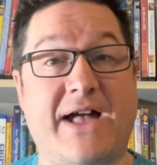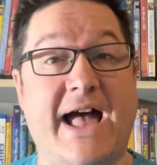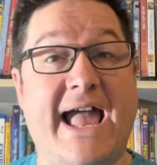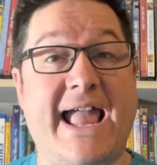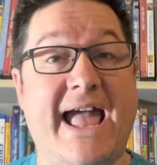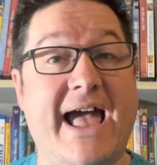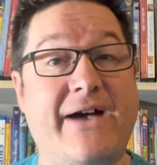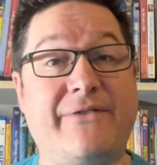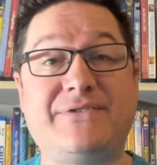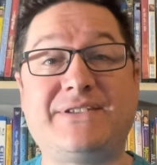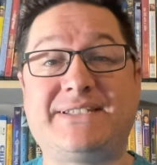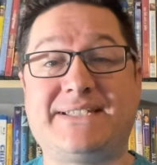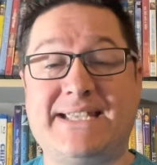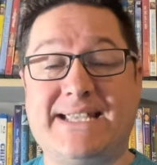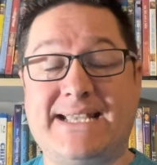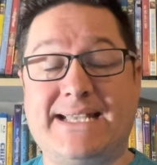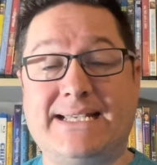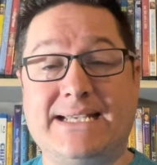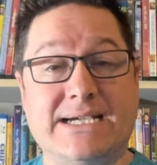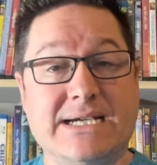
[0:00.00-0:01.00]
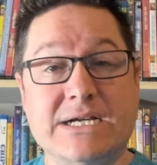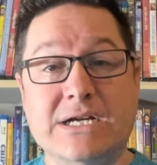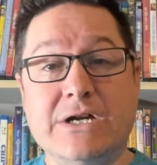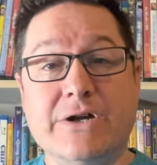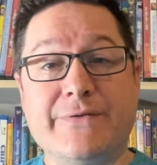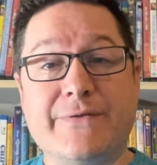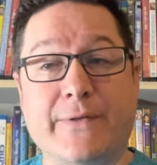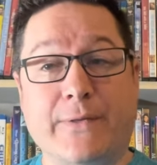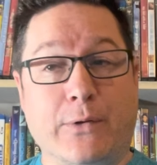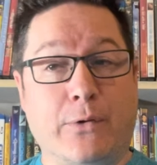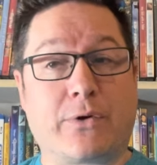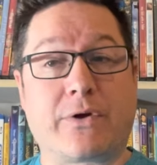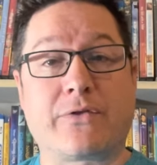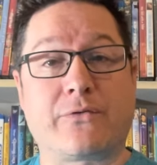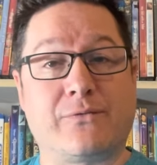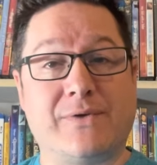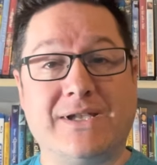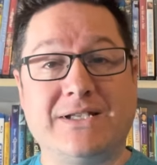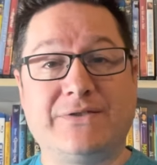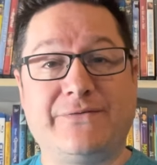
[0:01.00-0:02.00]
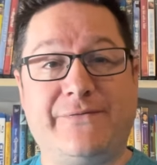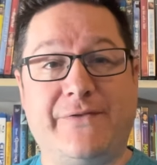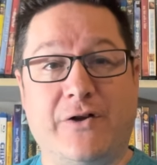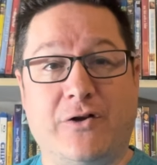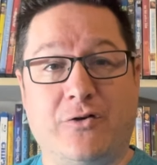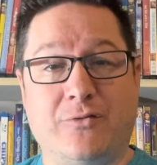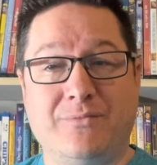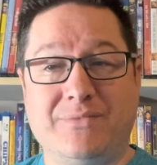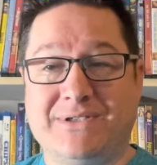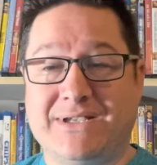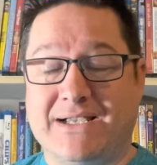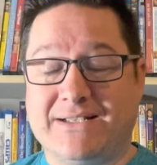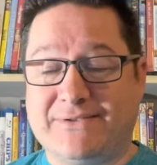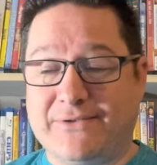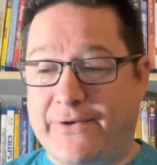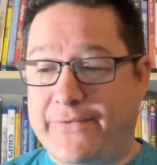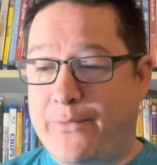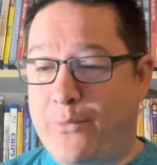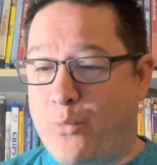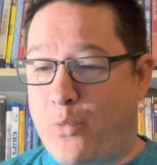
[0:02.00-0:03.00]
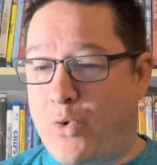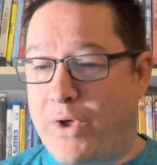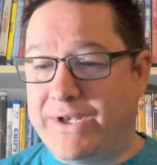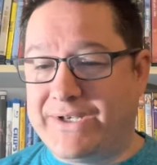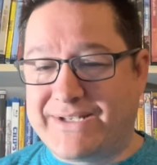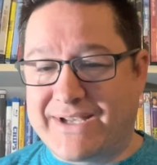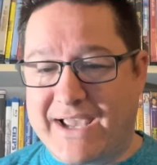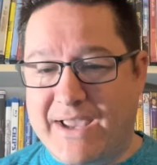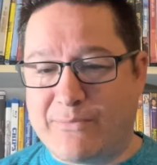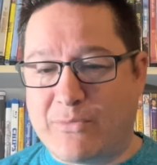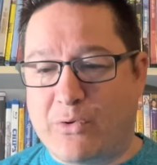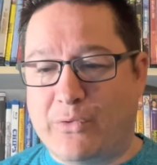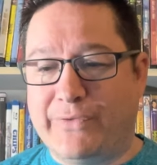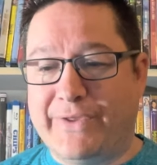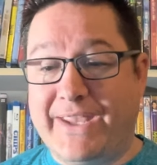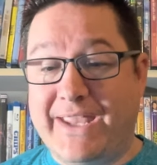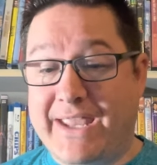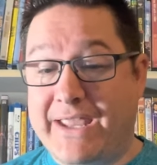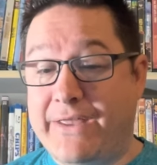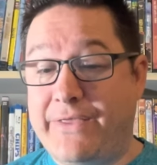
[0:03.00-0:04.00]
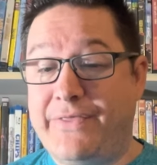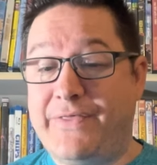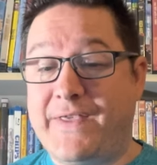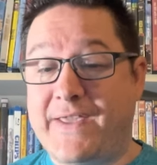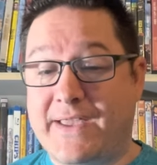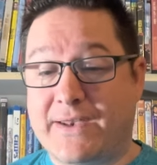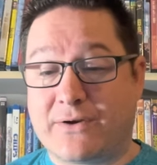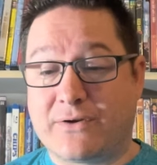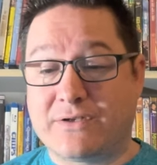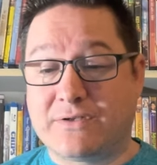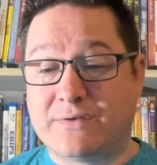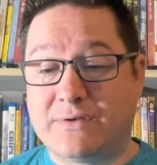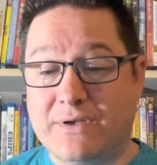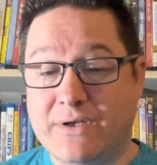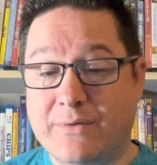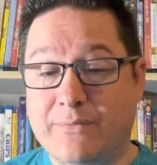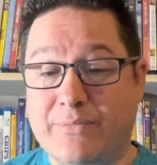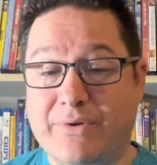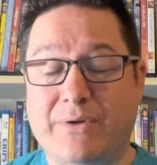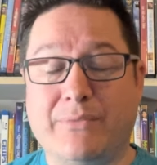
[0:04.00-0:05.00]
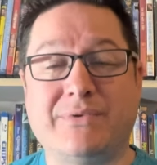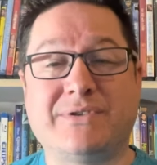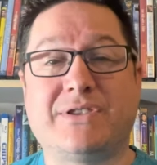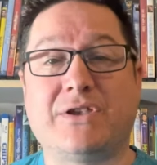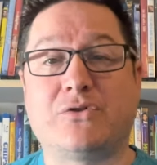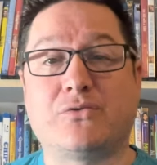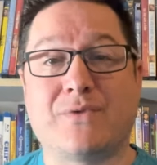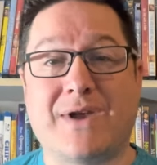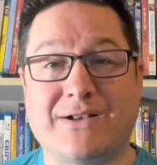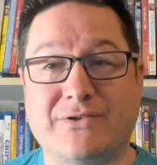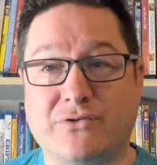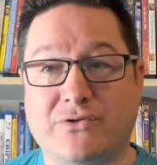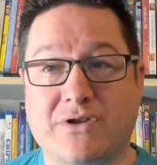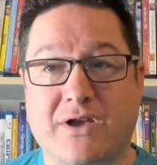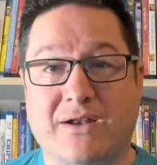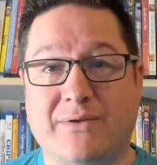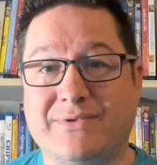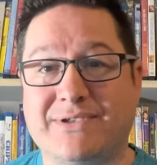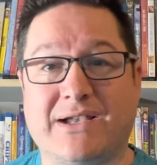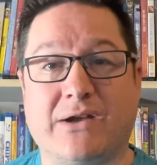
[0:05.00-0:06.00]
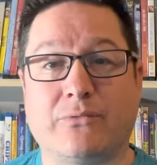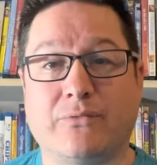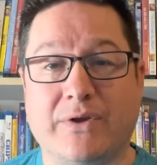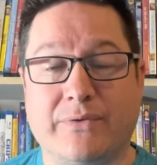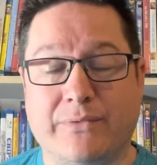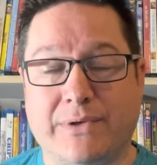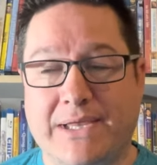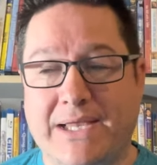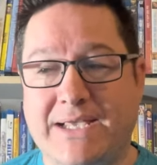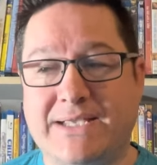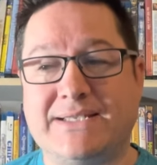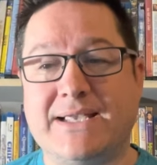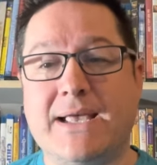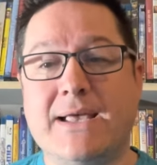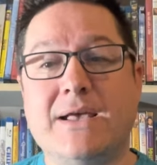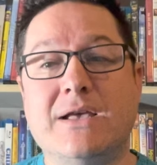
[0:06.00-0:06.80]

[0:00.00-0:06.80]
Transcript: I have seen the Lord of the Rings films. I saw them one time only in theaters but it was the director's cut. It was like a re-release.